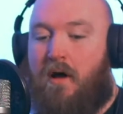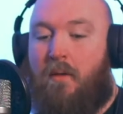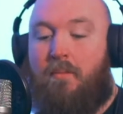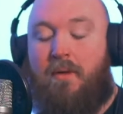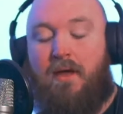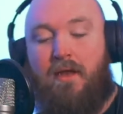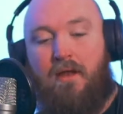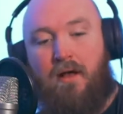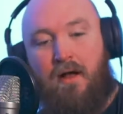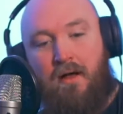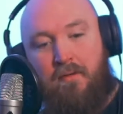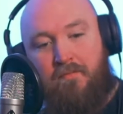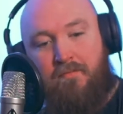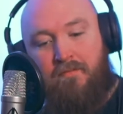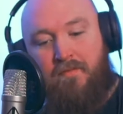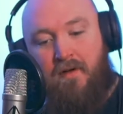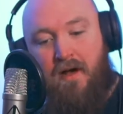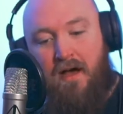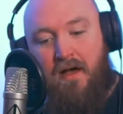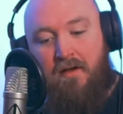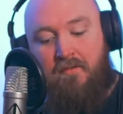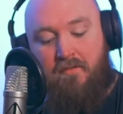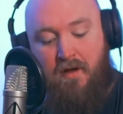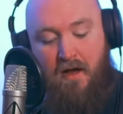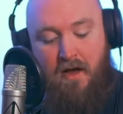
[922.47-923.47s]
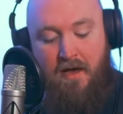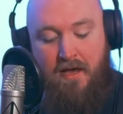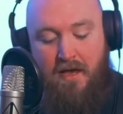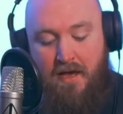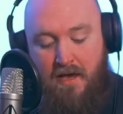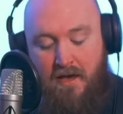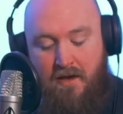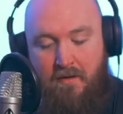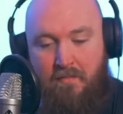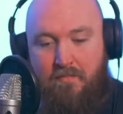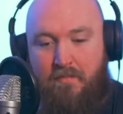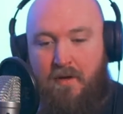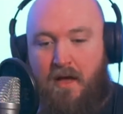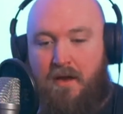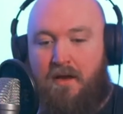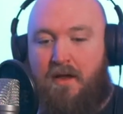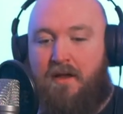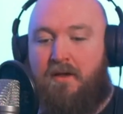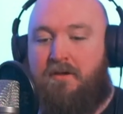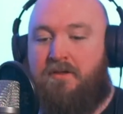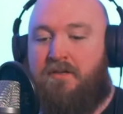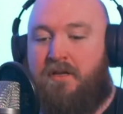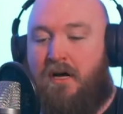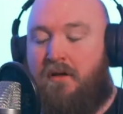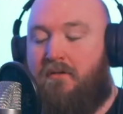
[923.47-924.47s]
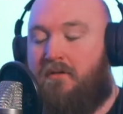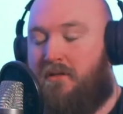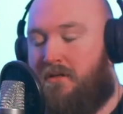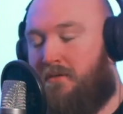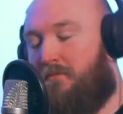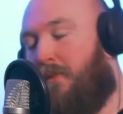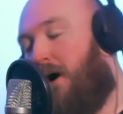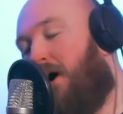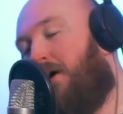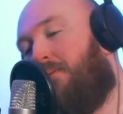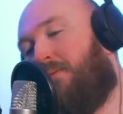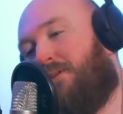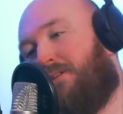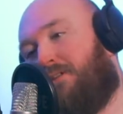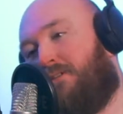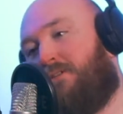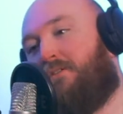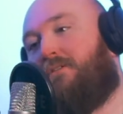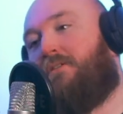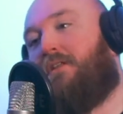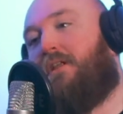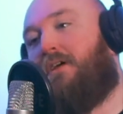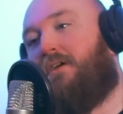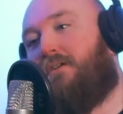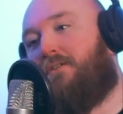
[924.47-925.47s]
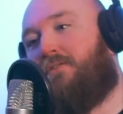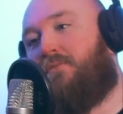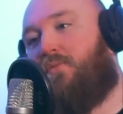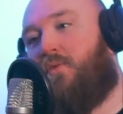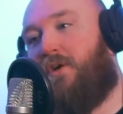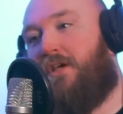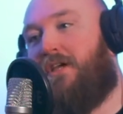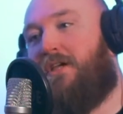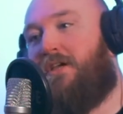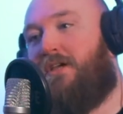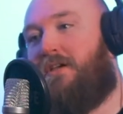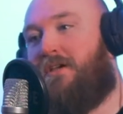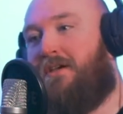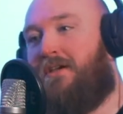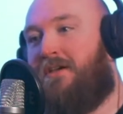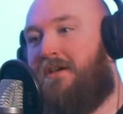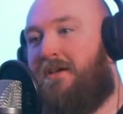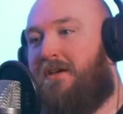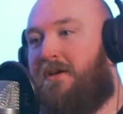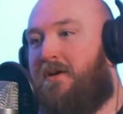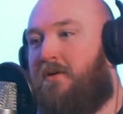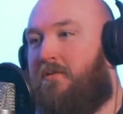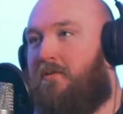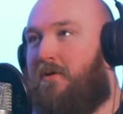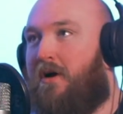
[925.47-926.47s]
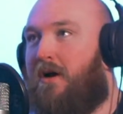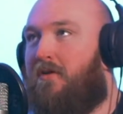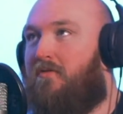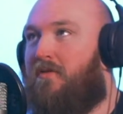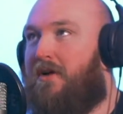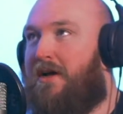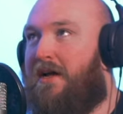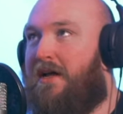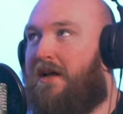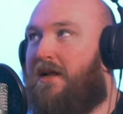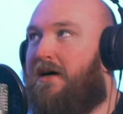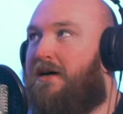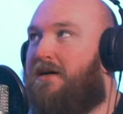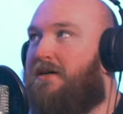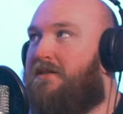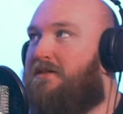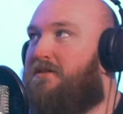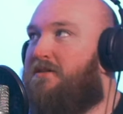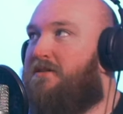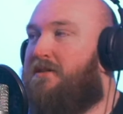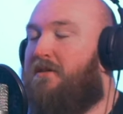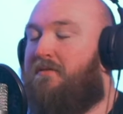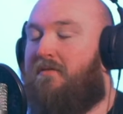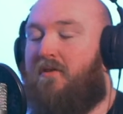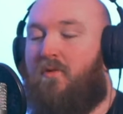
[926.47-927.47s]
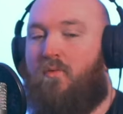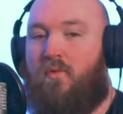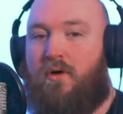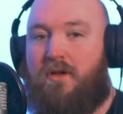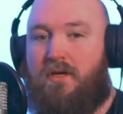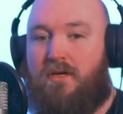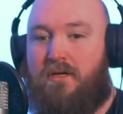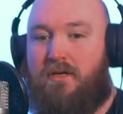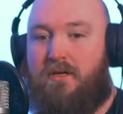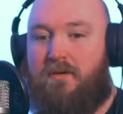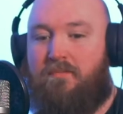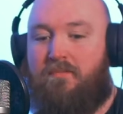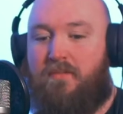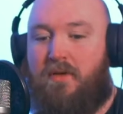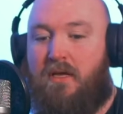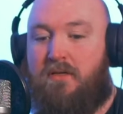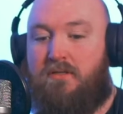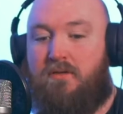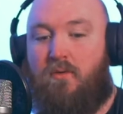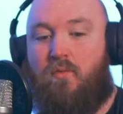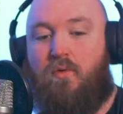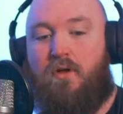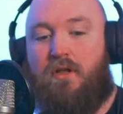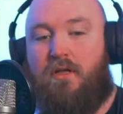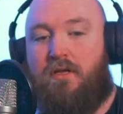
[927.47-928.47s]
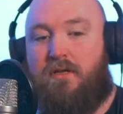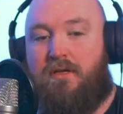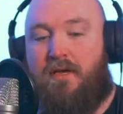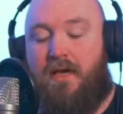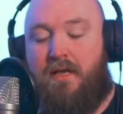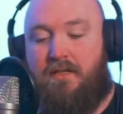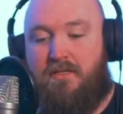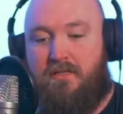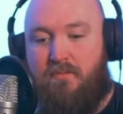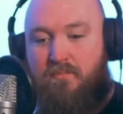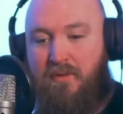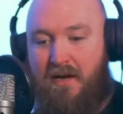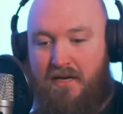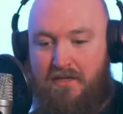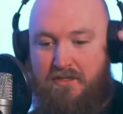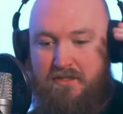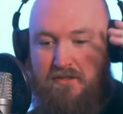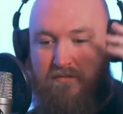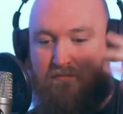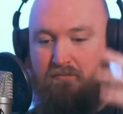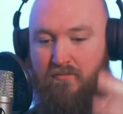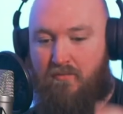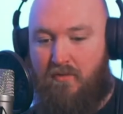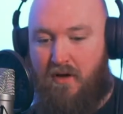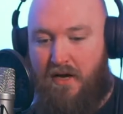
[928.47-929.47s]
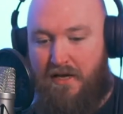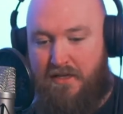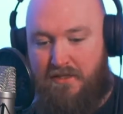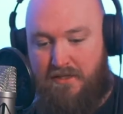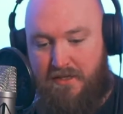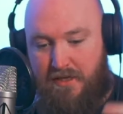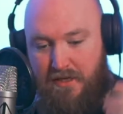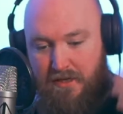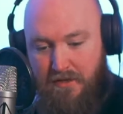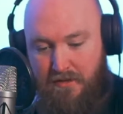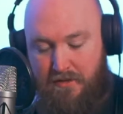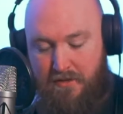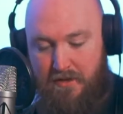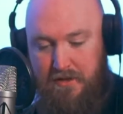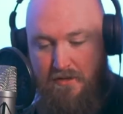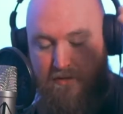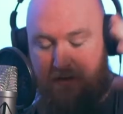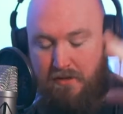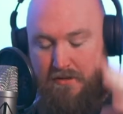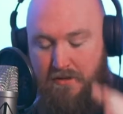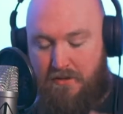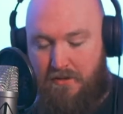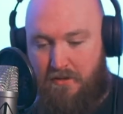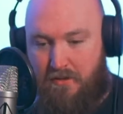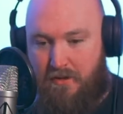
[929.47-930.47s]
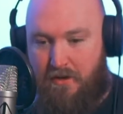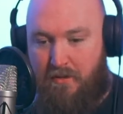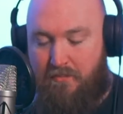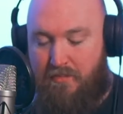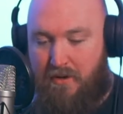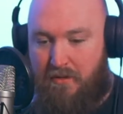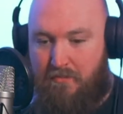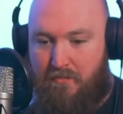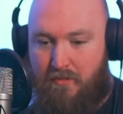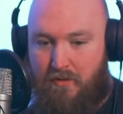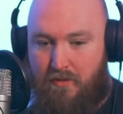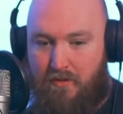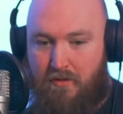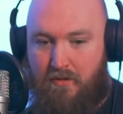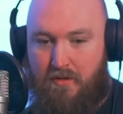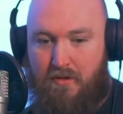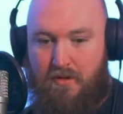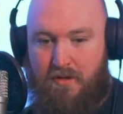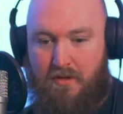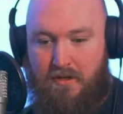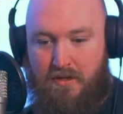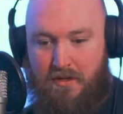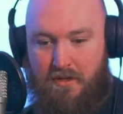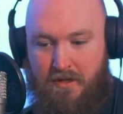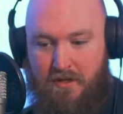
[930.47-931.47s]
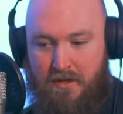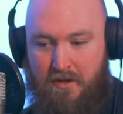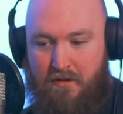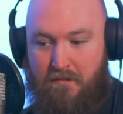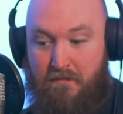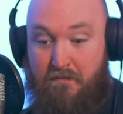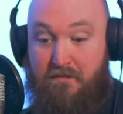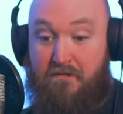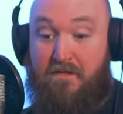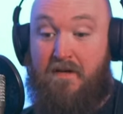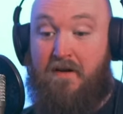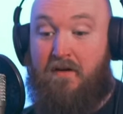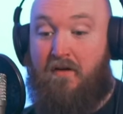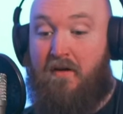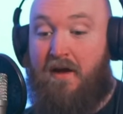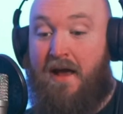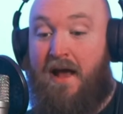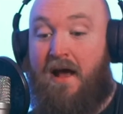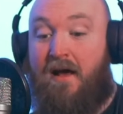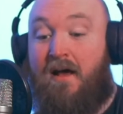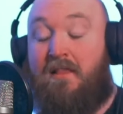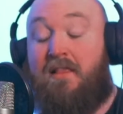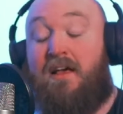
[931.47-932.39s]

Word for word: I mean, yeah. I've I, I hit a, an adult moment last week where I realized if I want to because I want to get into the practice of writing and, and, and doing a bit more figuring out.